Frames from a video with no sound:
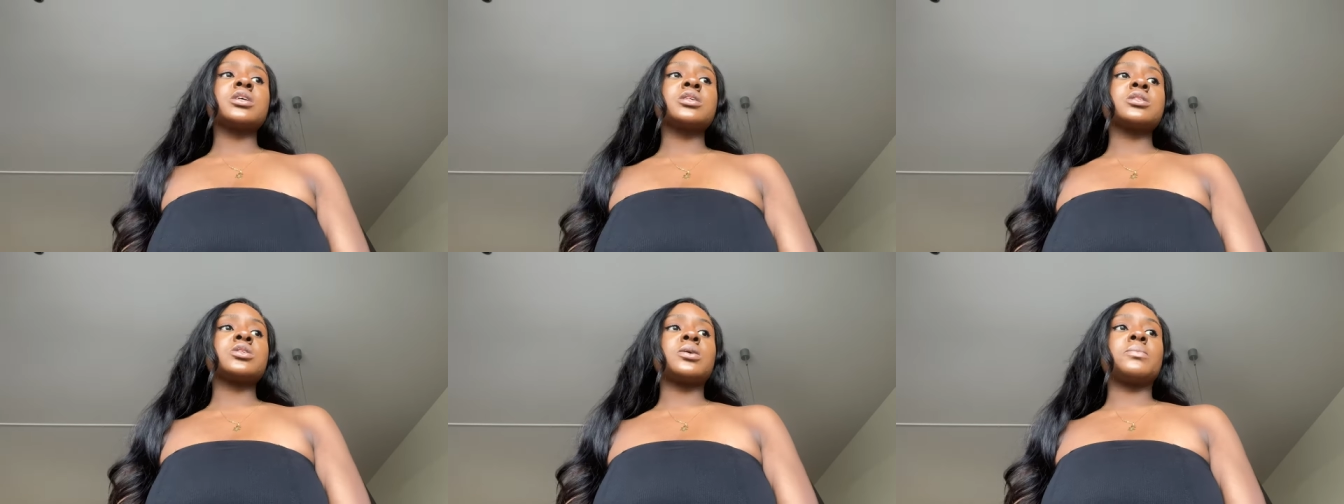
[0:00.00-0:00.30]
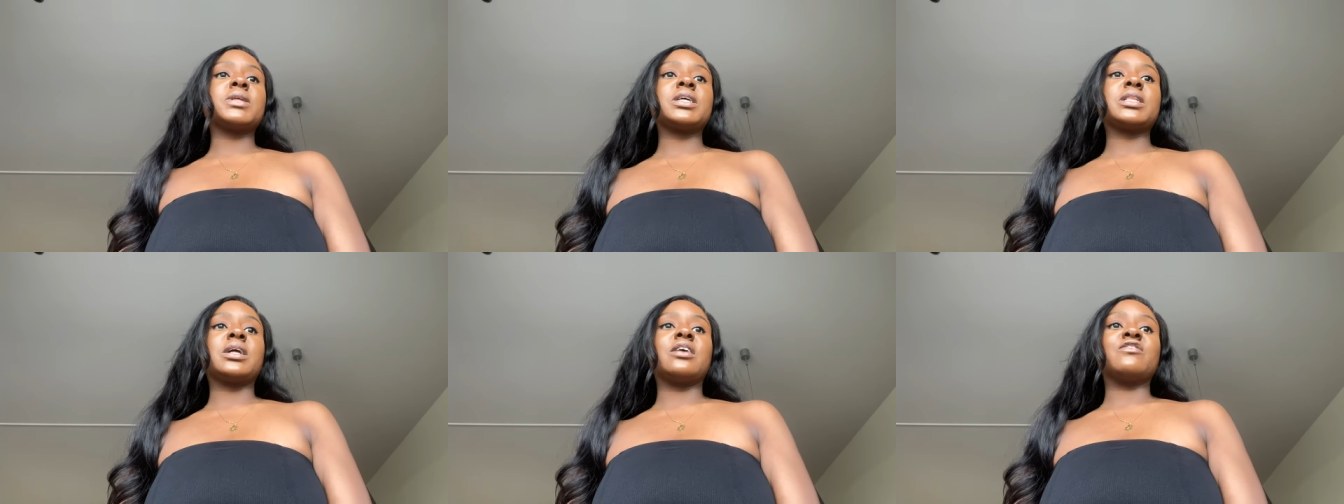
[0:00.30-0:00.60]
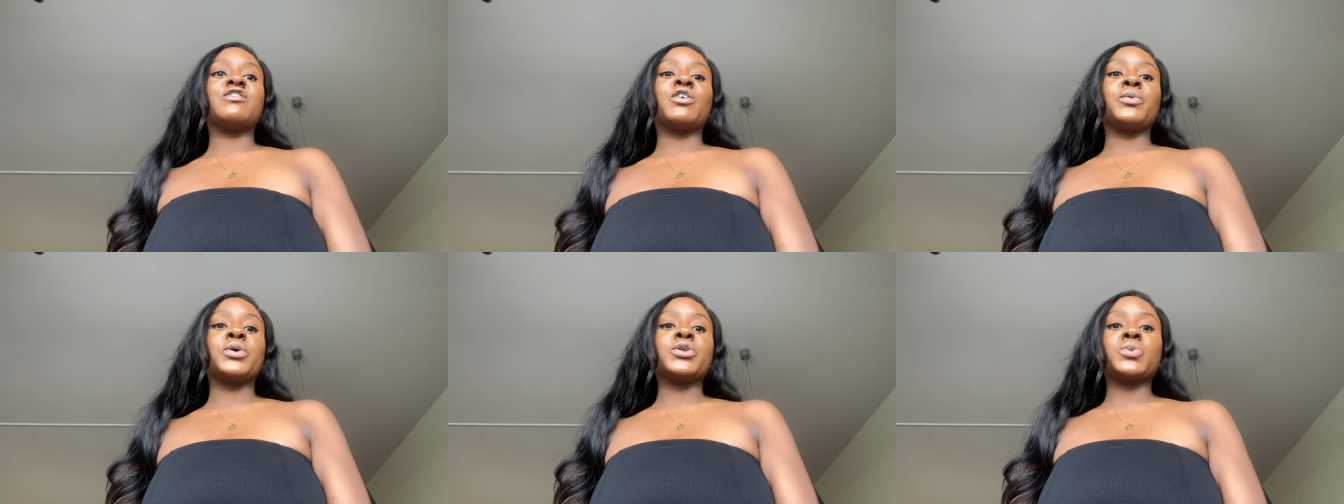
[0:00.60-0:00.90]
It's something that
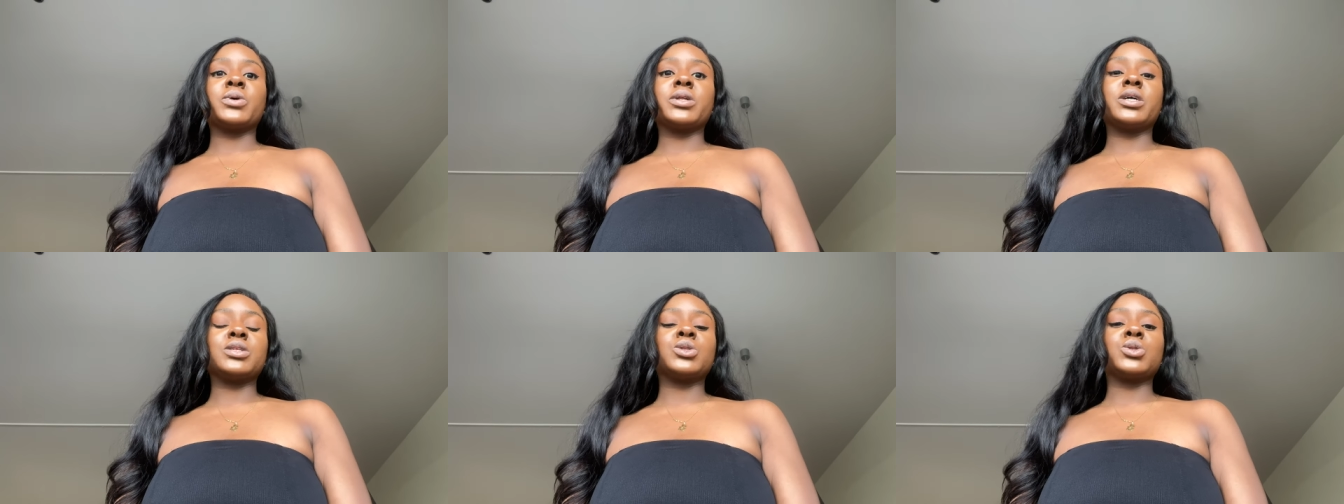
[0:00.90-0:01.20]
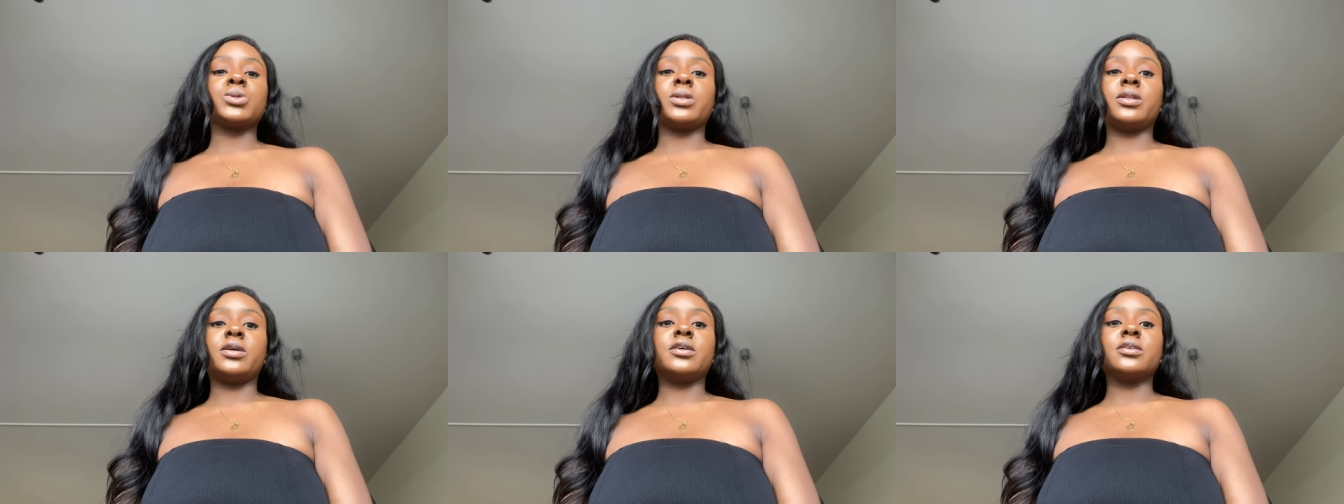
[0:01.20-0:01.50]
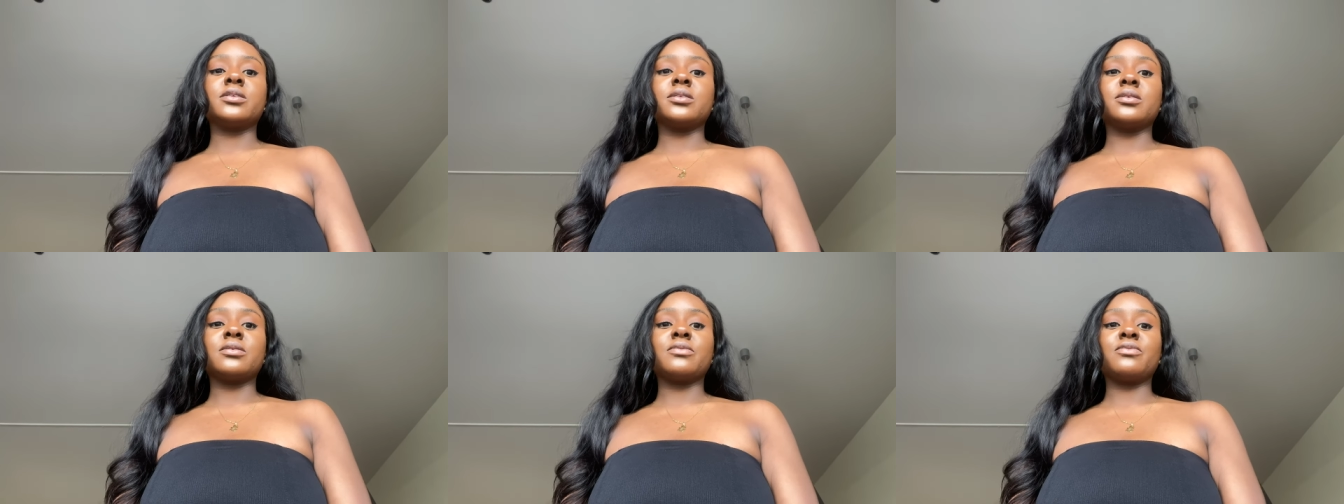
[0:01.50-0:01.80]
I've always wanted to
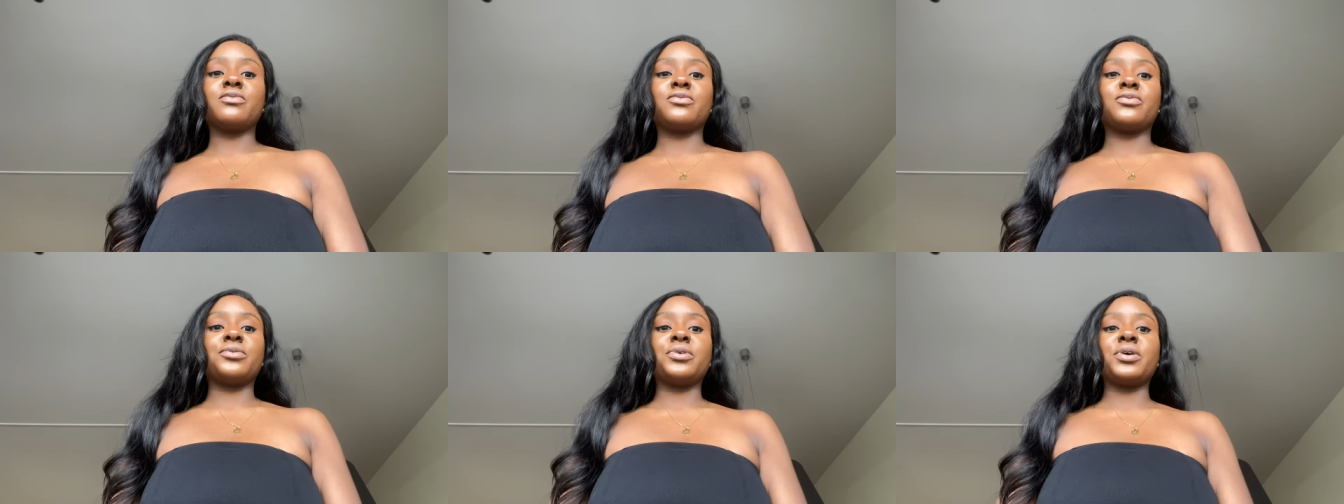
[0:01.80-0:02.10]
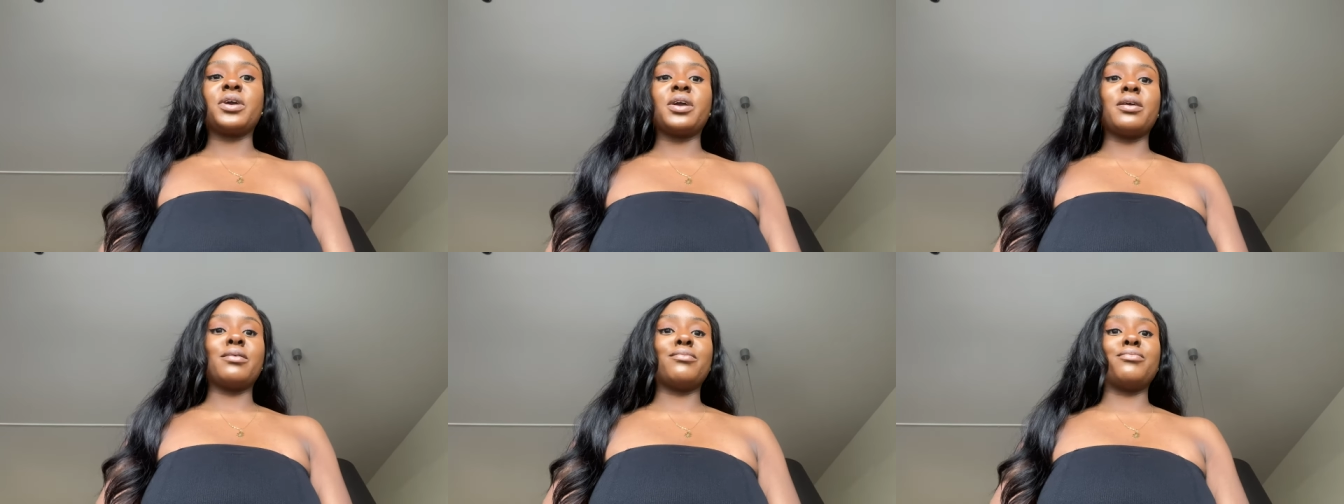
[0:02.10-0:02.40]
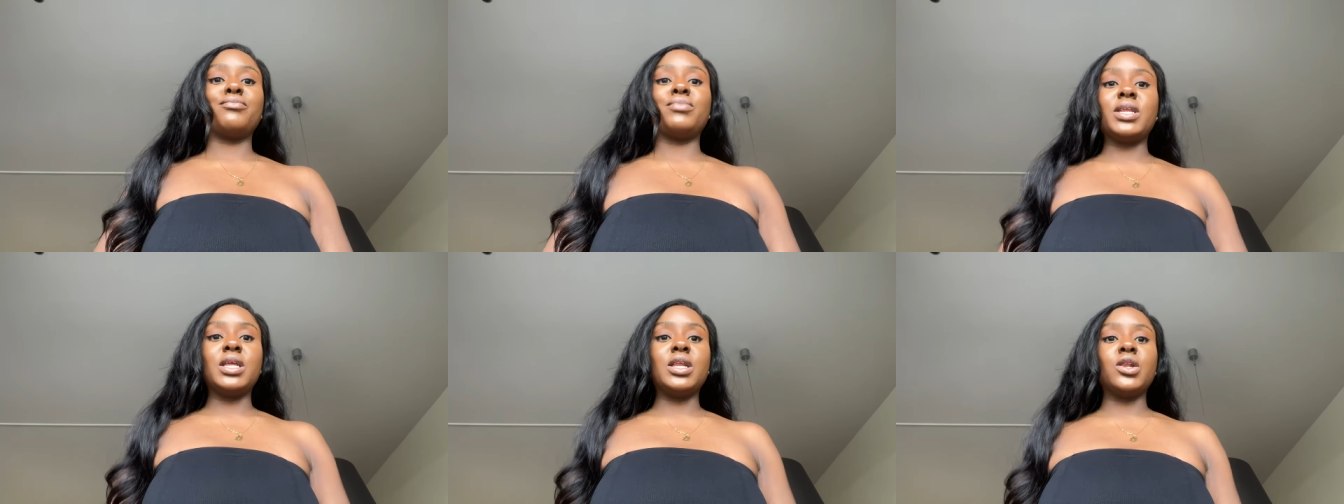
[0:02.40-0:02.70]
learn for a
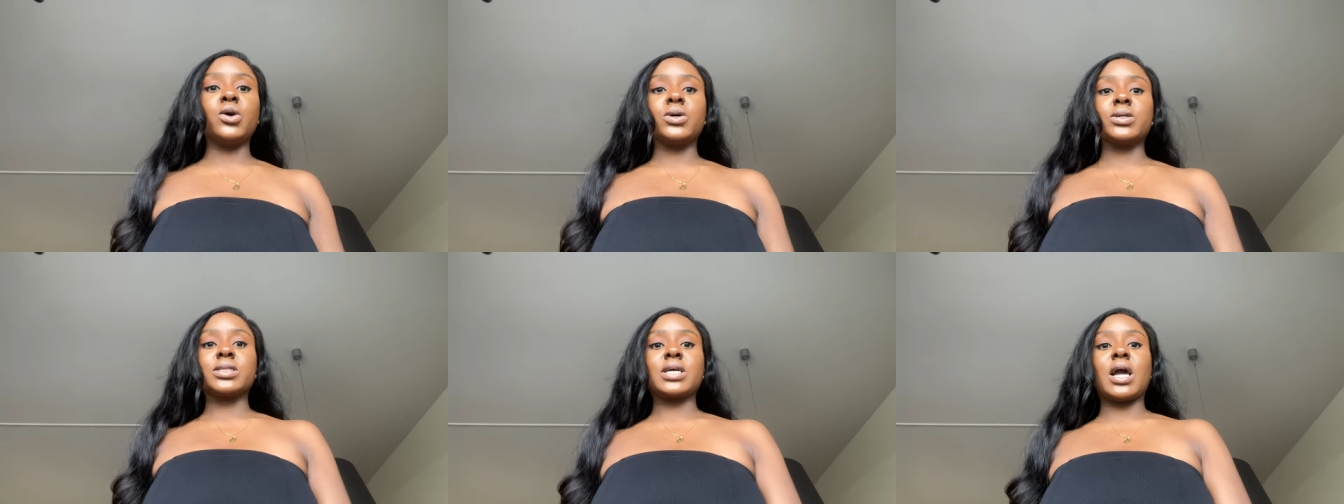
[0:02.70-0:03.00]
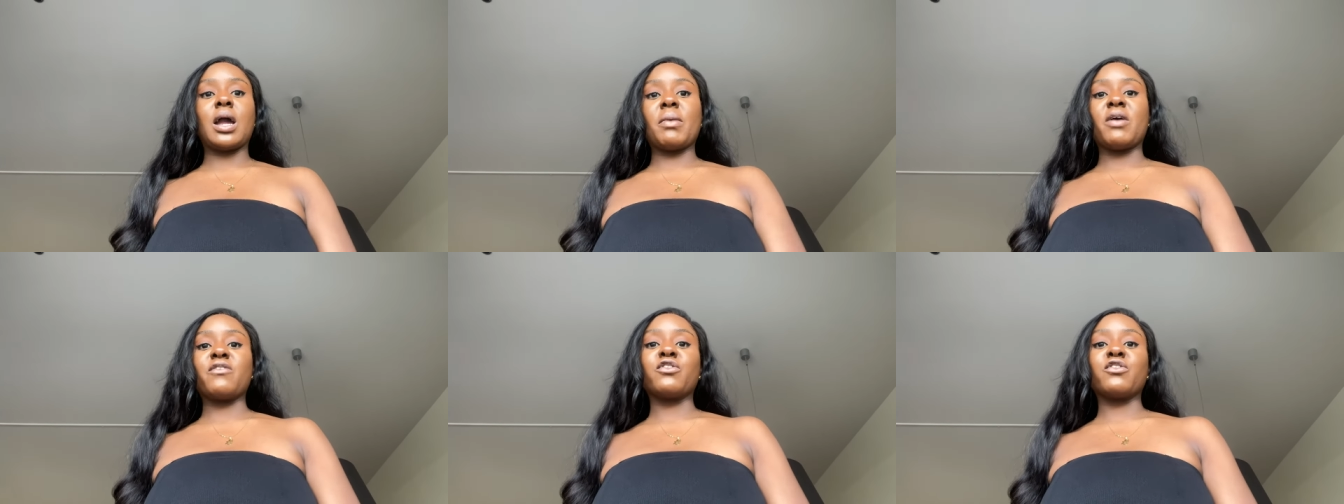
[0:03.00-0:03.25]
really long time.